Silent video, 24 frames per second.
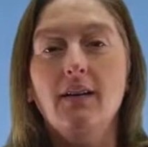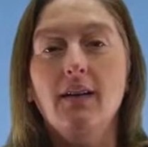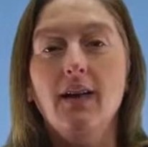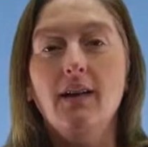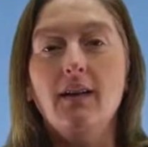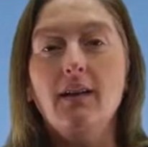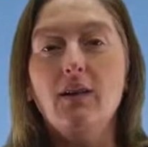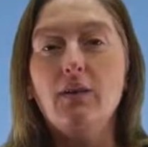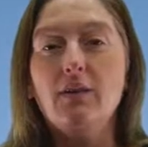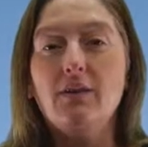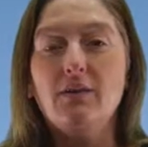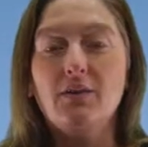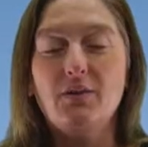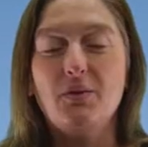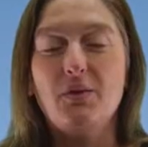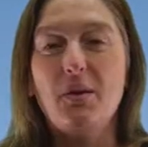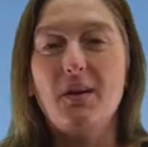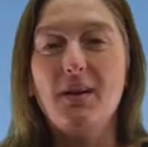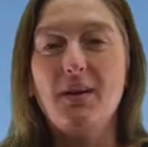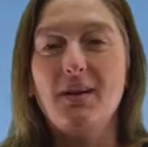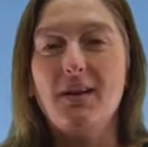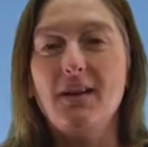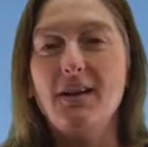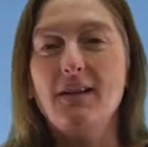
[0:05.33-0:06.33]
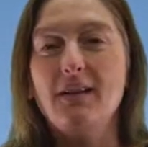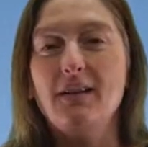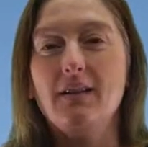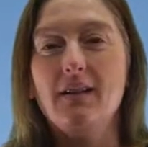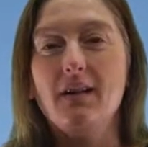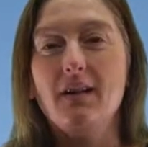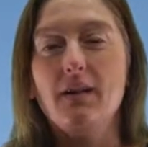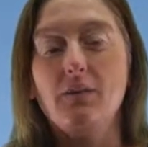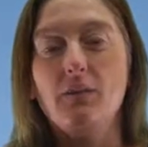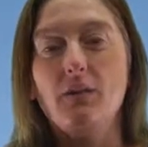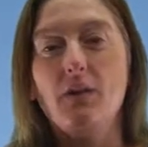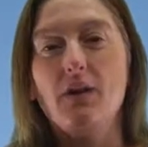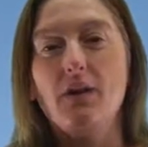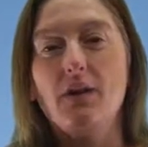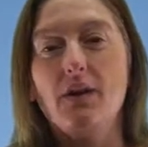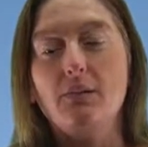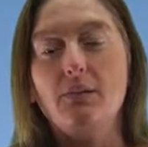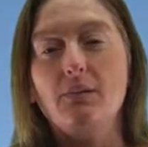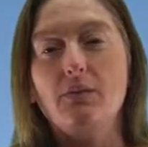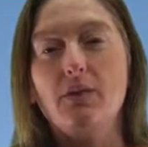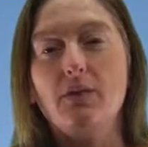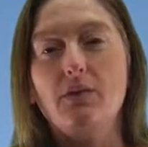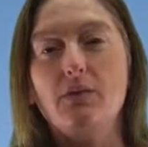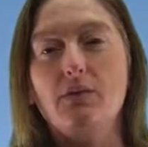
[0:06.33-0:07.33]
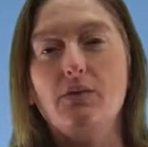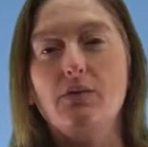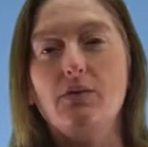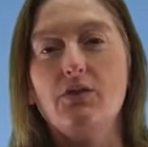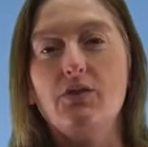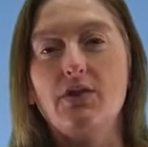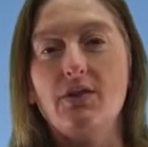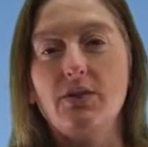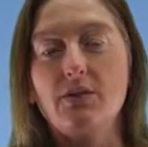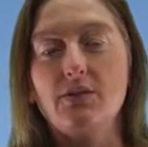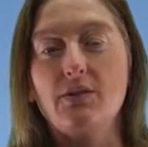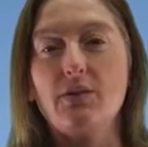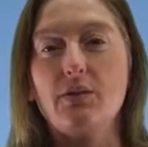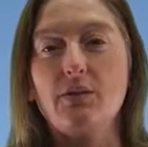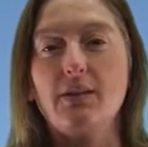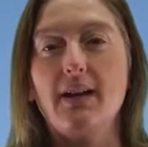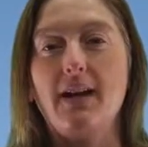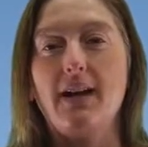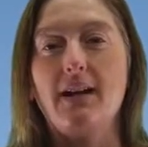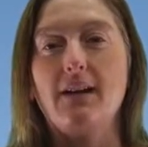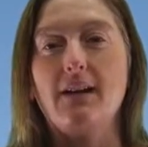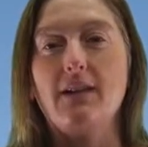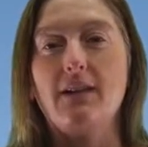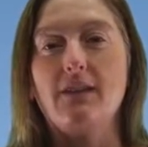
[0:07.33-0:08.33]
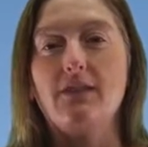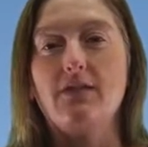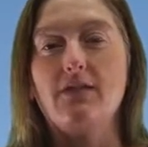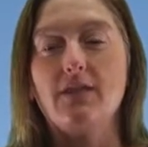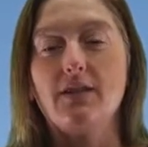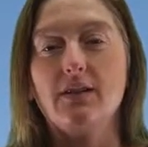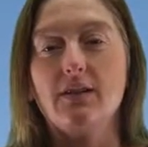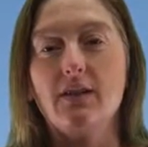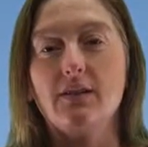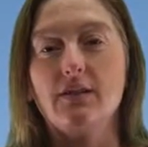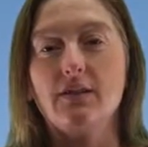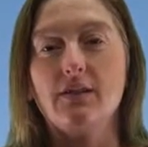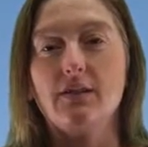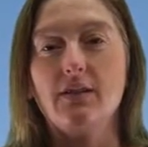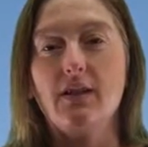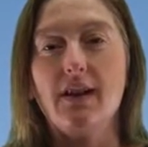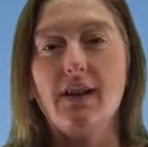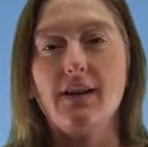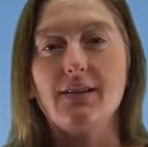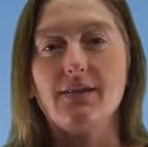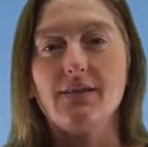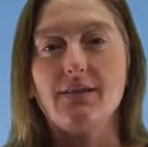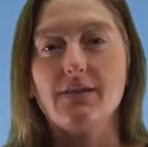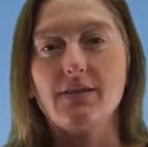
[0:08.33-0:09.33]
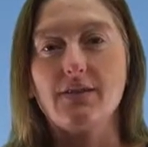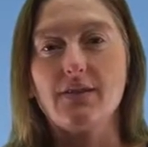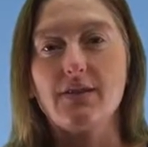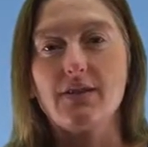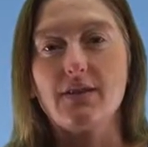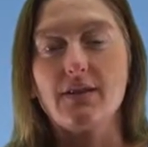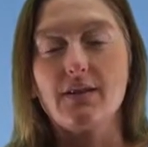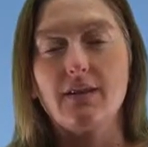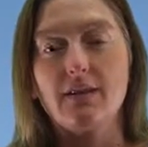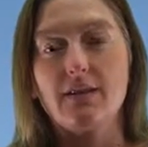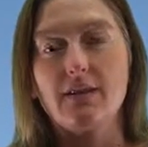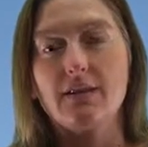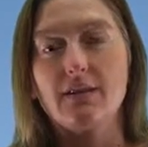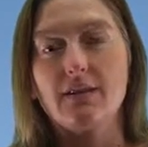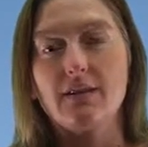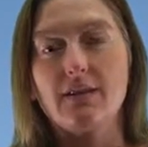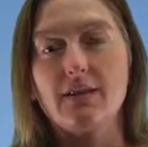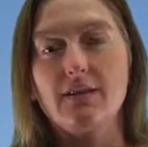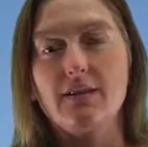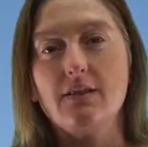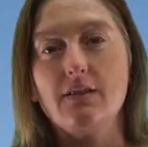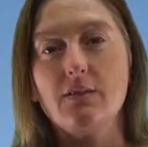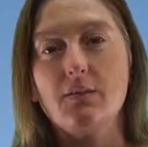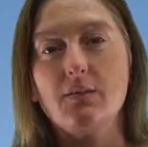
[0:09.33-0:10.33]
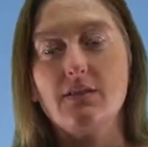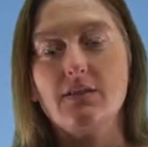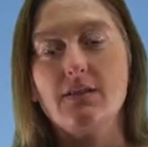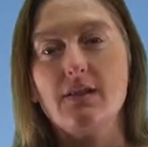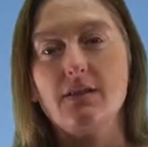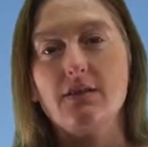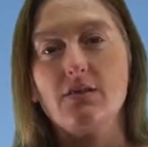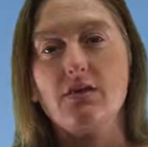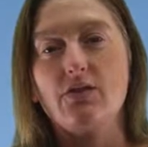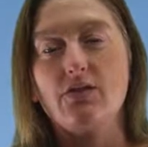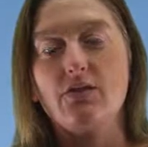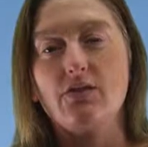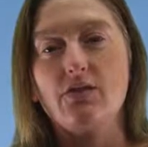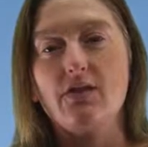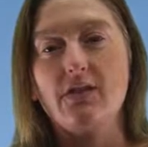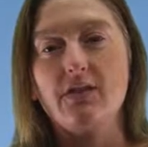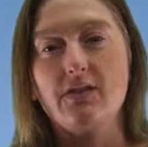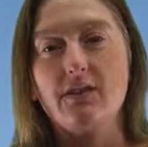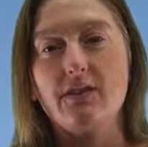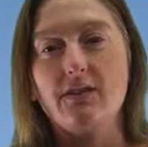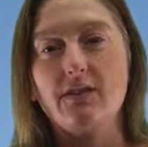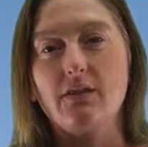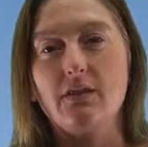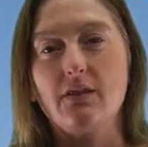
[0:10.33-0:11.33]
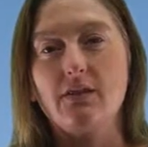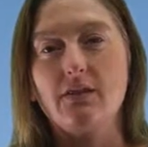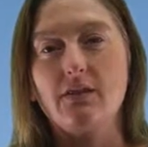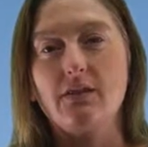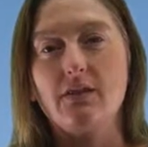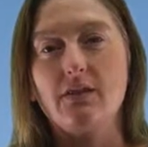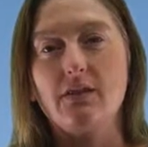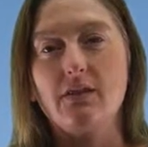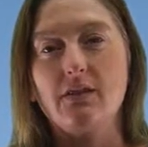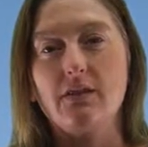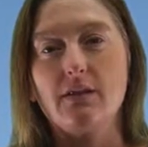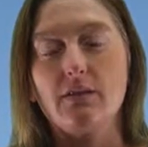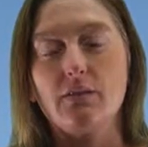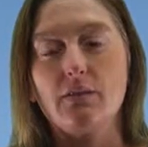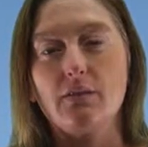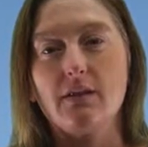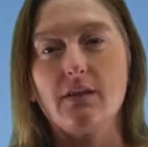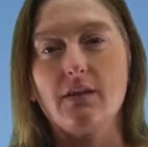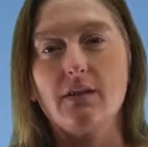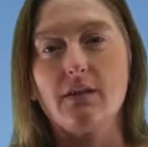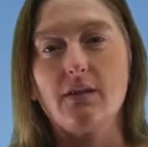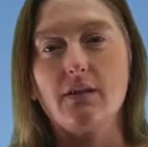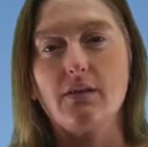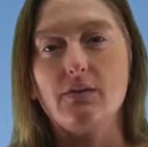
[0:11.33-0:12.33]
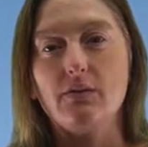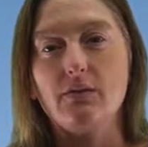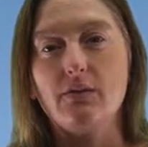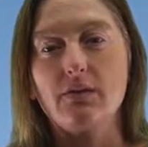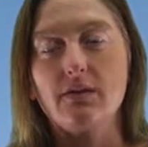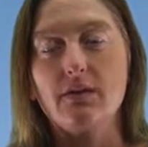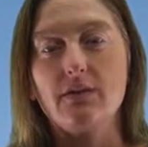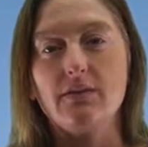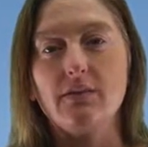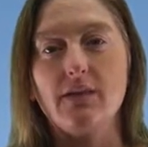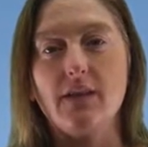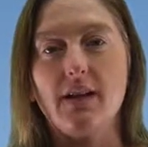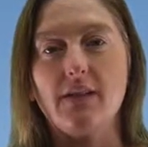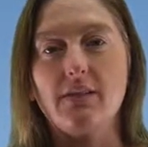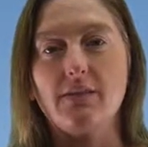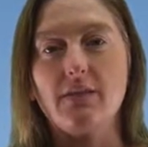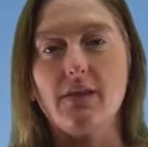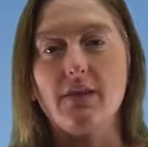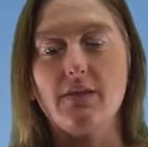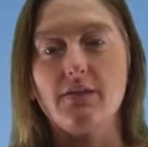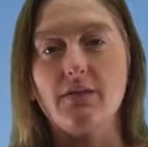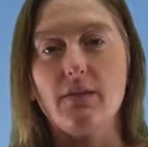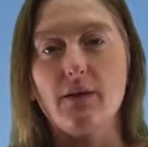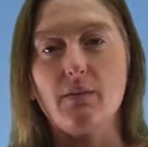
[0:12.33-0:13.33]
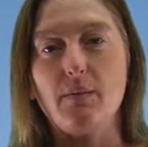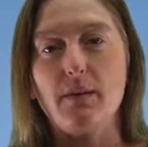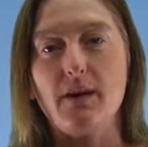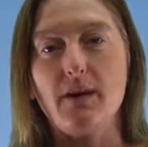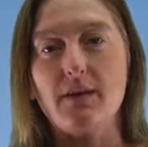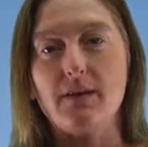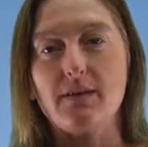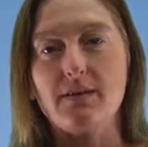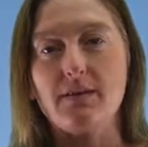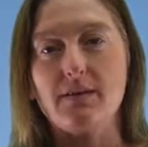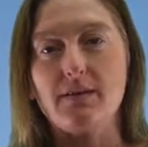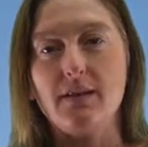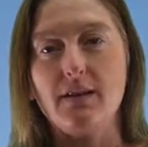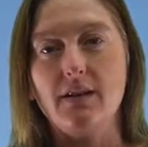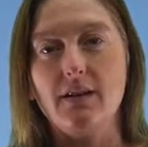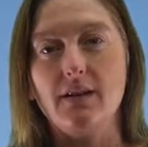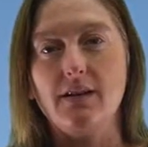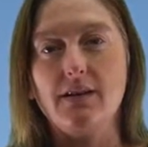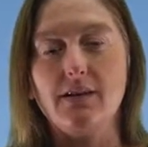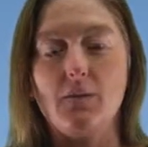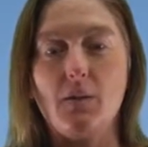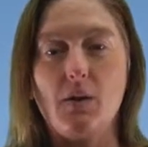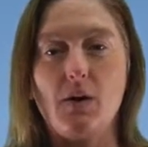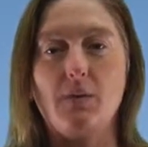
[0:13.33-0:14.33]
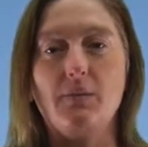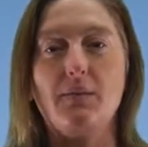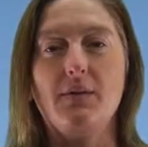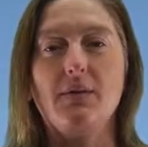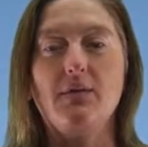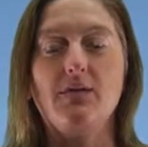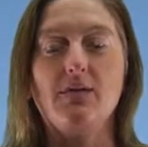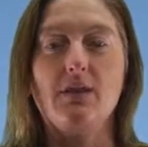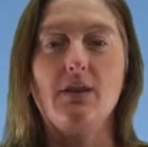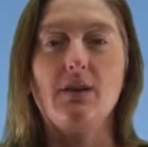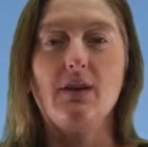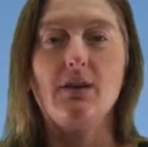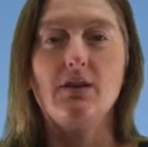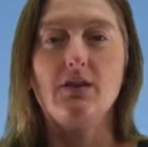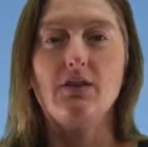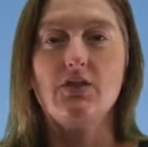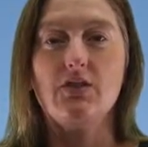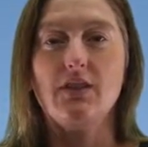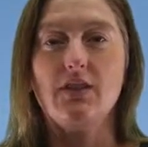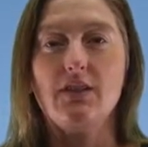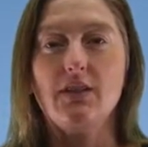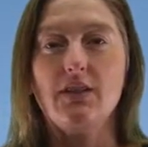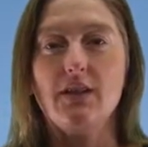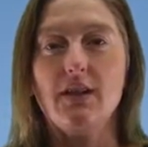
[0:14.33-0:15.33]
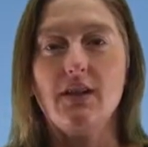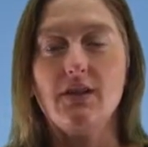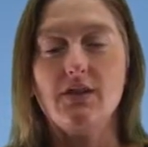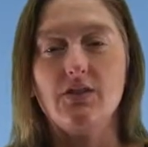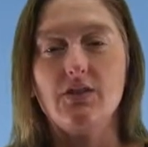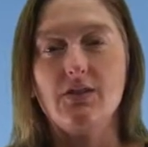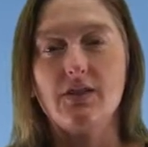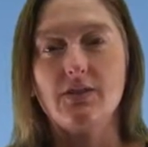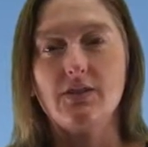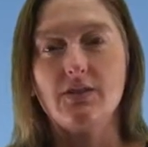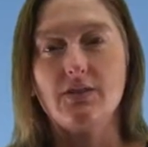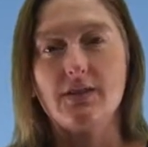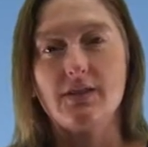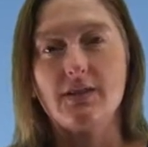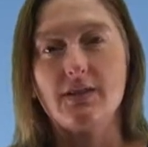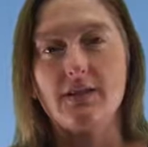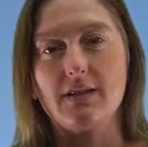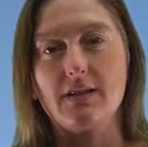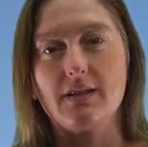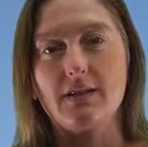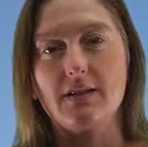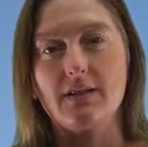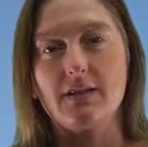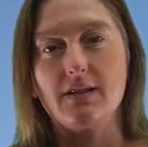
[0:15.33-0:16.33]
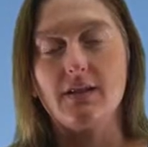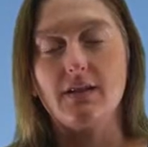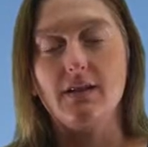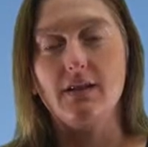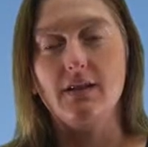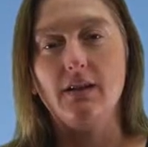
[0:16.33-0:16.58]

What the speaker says: Hello everyone, and welcome to GEOS 380 Geological Hazards. This is Professor Jessica Larson with the University of Alaska Fairbanks Department of Geology and Geophysics.